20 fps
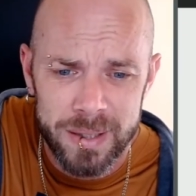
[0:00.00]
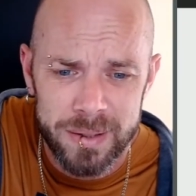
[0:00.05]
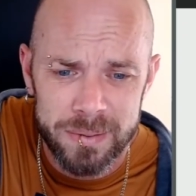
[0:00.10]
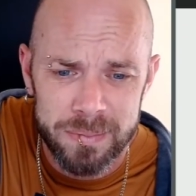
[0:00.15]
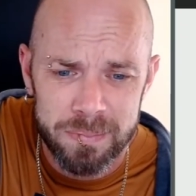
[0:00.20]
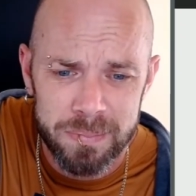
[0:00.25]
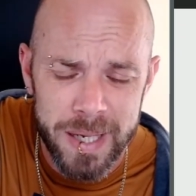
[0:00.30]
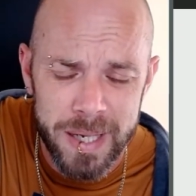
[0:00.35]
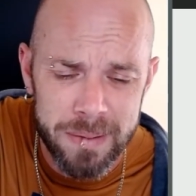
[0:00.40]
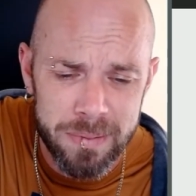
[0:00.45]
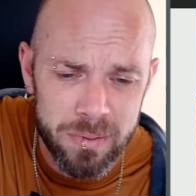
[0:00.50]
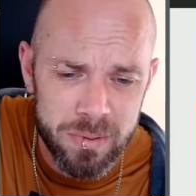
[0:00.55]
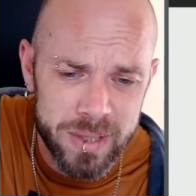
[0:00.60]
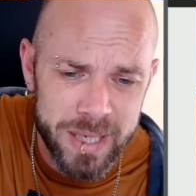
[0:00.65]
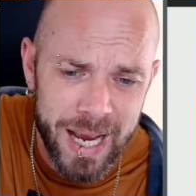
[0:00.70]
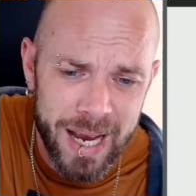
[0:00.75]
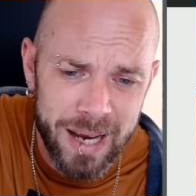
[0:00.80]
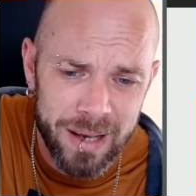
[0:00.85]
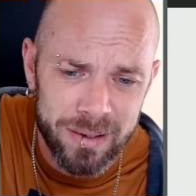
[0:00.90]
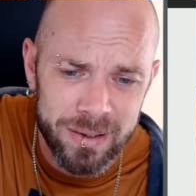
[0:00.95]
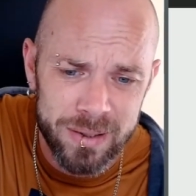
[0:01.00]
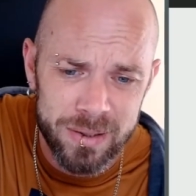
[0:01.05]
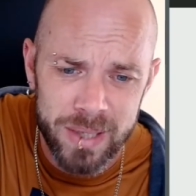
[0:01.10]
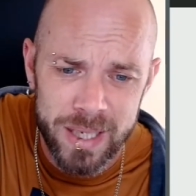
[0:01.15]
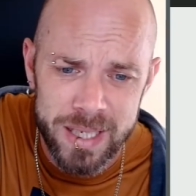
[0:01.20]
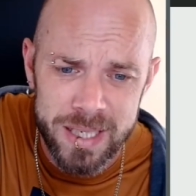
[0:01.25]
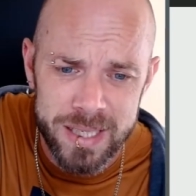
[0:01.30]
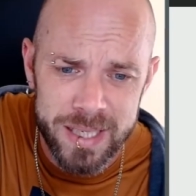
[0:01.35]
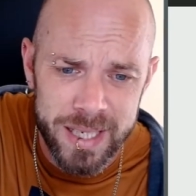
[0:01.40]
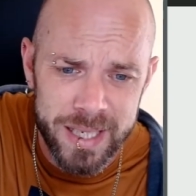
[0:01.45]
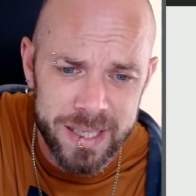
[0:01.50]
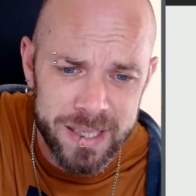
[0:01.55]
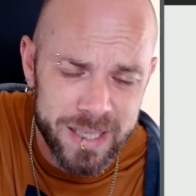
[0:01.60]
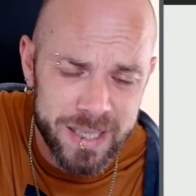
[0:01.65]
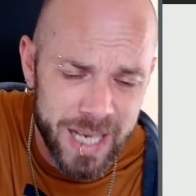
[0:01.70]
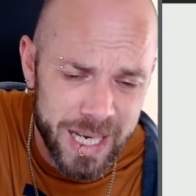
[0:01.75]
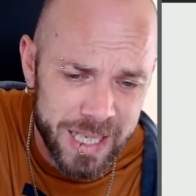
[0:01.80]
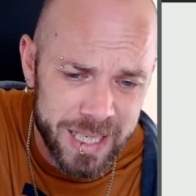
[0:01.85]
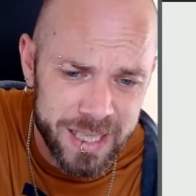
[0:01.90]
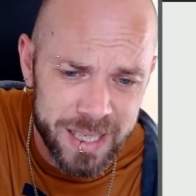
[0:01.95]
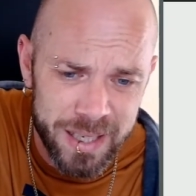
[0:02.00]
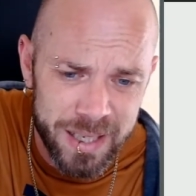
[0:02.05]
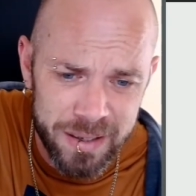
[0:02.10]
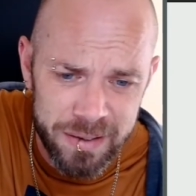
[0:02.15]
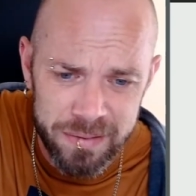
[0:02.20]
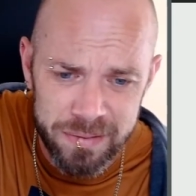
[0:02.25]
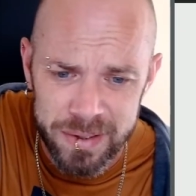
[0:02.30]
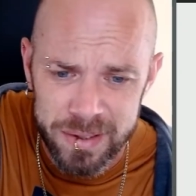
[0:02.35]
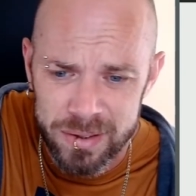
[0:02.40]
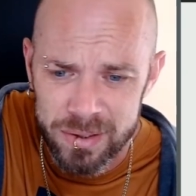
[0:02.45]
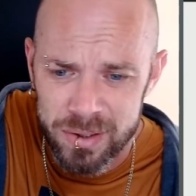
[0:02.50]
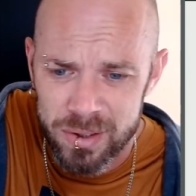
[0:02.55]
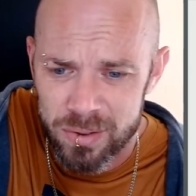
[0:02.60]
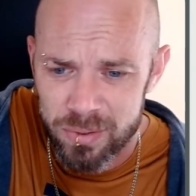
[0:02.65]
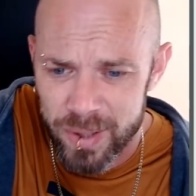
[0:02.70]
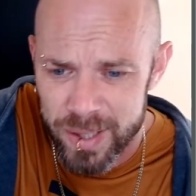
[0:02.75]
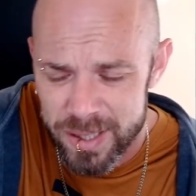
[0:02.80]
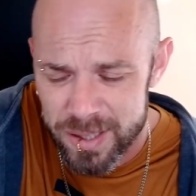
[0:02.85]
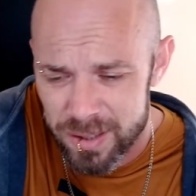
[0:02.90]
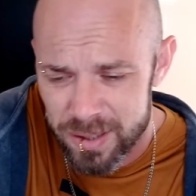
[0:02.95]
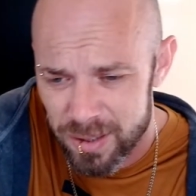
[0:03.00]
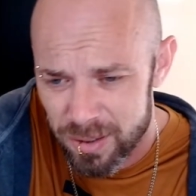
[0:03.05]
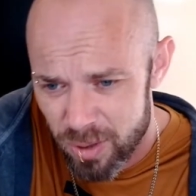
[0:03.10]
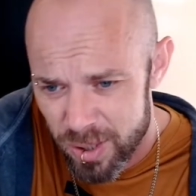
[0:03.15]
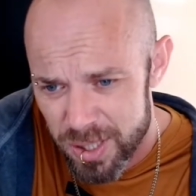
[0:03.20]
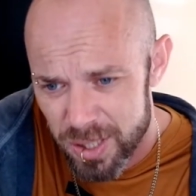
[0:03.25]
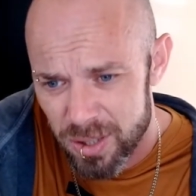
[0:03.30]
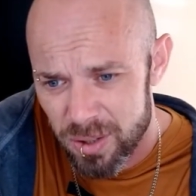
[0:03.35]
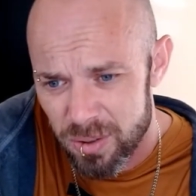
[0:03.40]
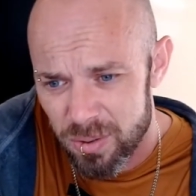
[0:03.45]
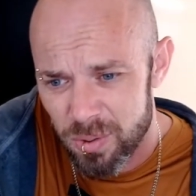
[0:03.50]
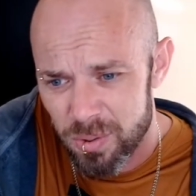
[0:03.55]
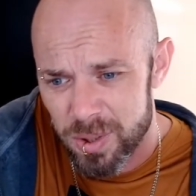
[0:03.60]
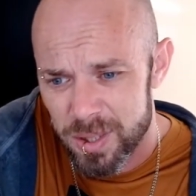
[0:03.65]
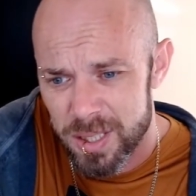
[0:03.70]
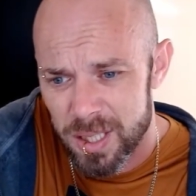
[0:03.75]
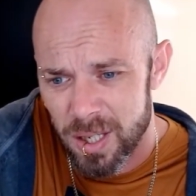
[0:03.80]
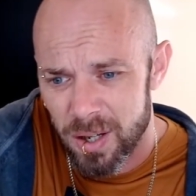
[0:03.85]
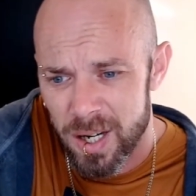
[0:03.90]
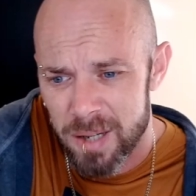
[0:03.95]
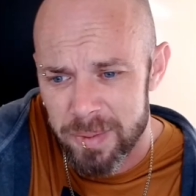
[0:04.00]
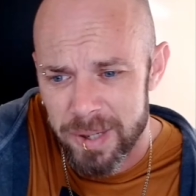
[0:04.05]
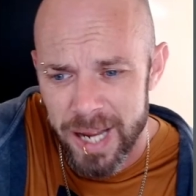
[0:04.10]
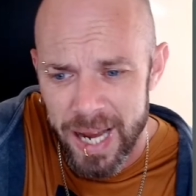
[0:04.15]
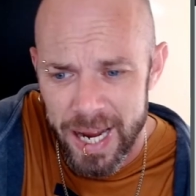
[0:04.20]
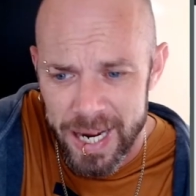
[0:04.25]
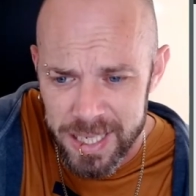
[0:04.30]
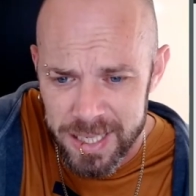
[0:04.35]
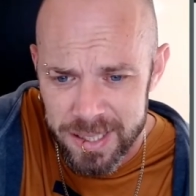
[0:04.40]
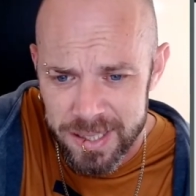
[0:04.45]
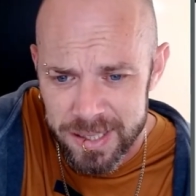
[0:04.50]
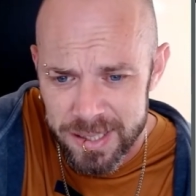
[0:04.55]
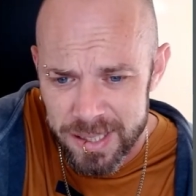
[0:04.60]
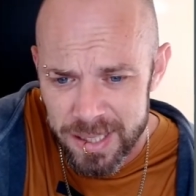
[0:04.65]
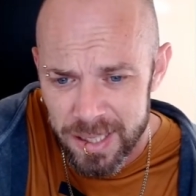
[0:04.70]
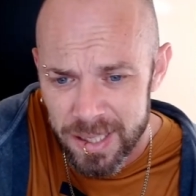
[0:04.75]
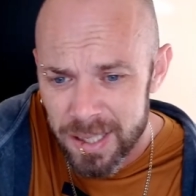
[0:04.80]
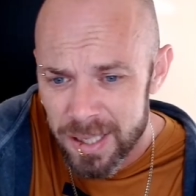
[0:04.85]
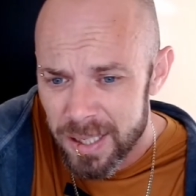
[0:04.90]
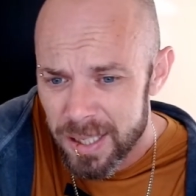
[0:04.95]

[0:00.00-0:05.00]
people down who they see as negative and critical all the time, and haters.